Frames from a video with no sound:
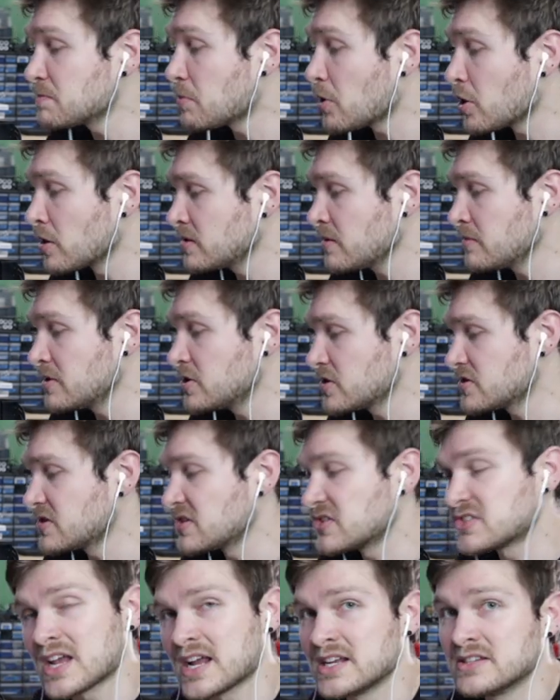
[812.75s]
part that we just
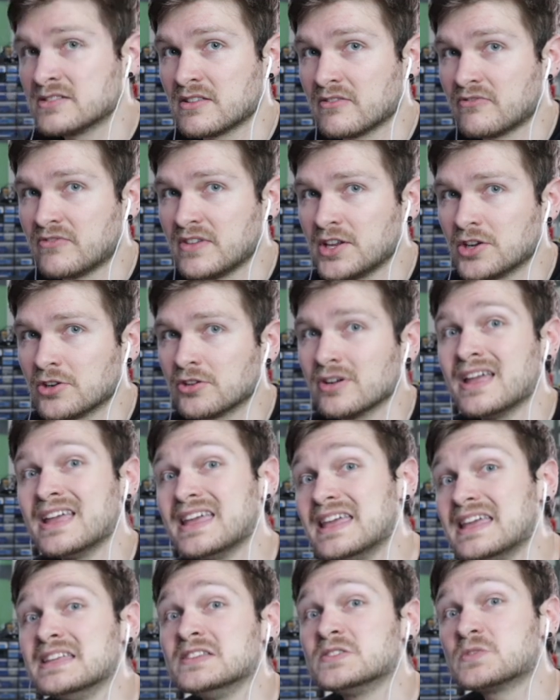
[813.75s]
assigned to the feeder
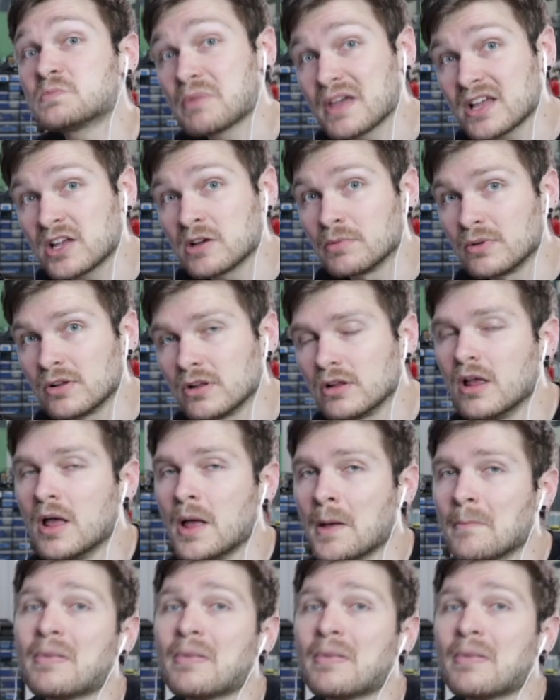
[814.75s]
is pickable